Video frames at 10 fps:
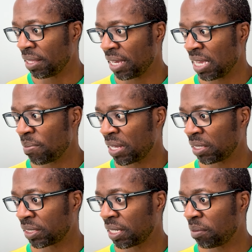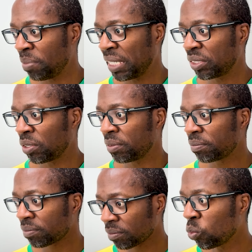the emails based on
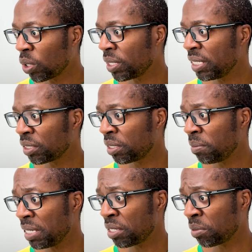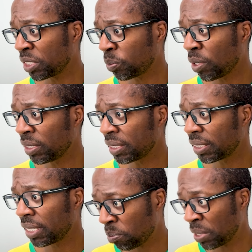what needs an immediate response,
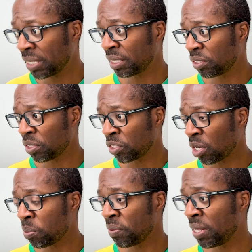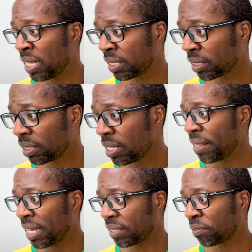brings it to the top of the list. And
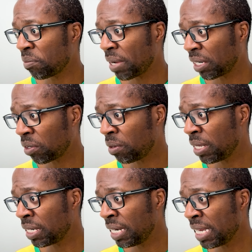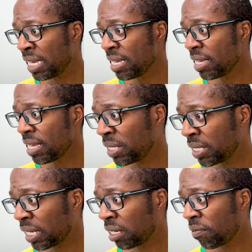that's from my colleague Lee,
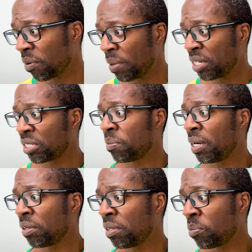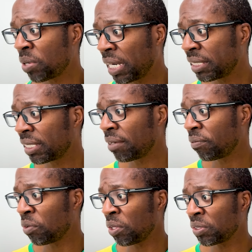detailed information about the pricing
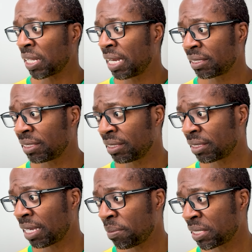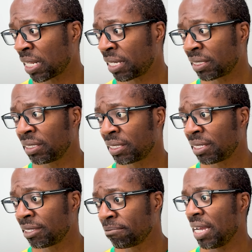for those MS
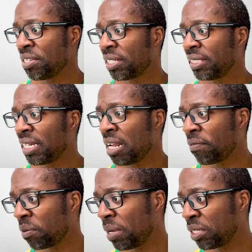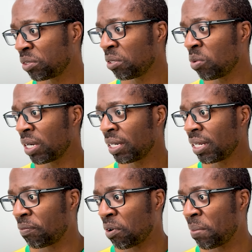licenses. And you can see an informational one
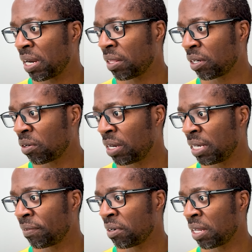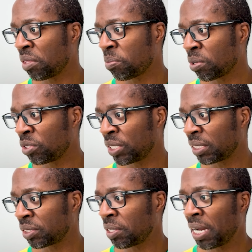from another colleague for another project.
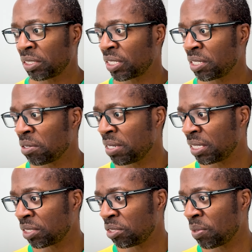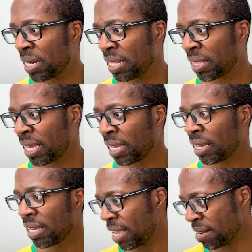So I actually don't need to do anything
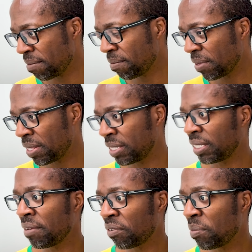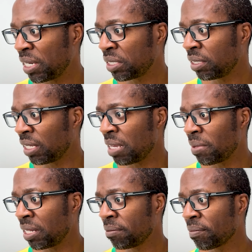in this informational
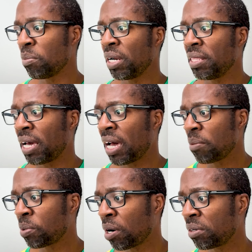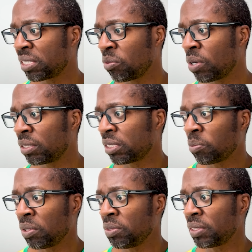email. But in the priority one,
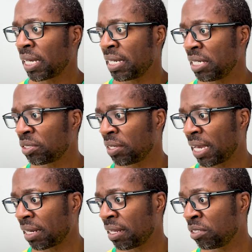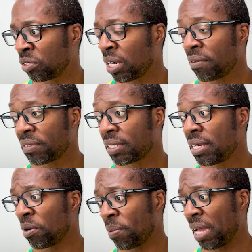suppose I need to get a draft
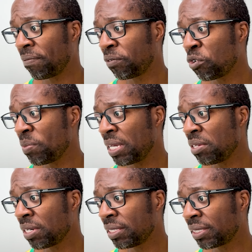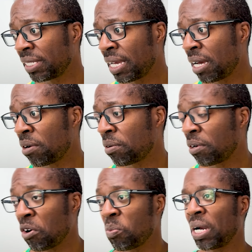prepared for me. You can see how
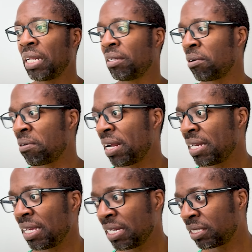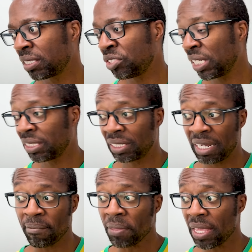Copilot already is
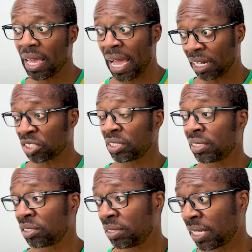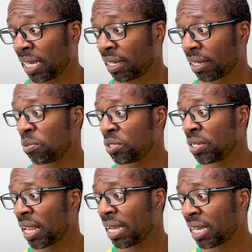suggesting actions to take. Would you
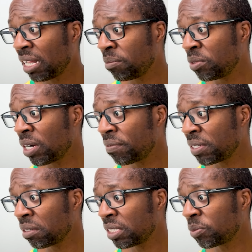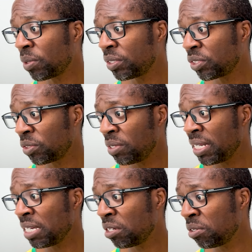like help drafting a response to
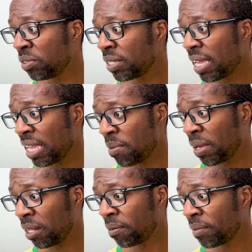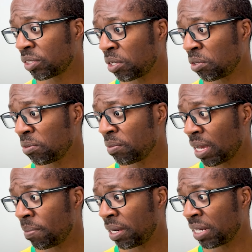Lee Gu's email? So
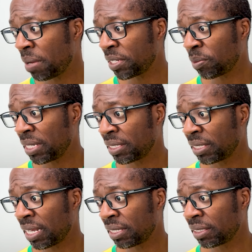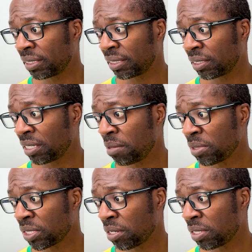about MS Places licenses. So I'm
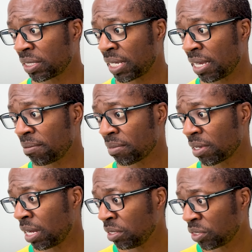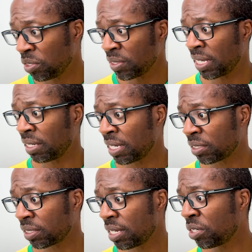just going to say, I'll just use that.
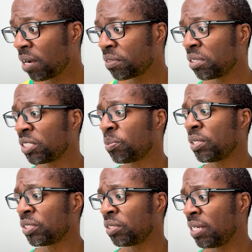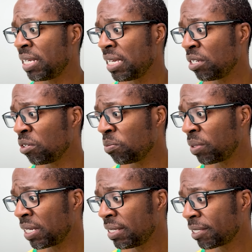Yes, draft a response to Lee Gu,
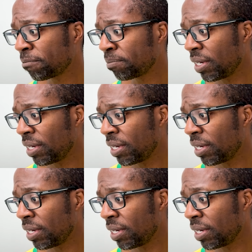please.